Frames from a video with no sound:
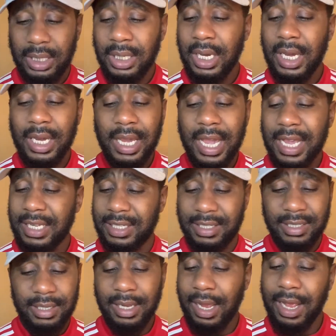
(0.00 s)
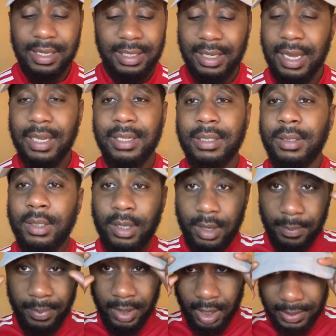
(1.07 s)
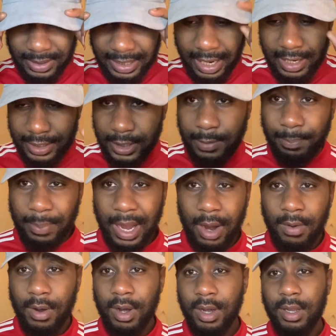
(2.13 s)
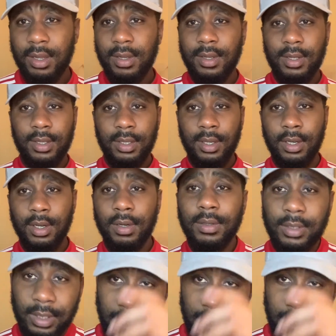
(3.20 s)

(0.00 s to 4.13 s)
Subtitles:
Yeah, guys. As again, big up silence is power. You know,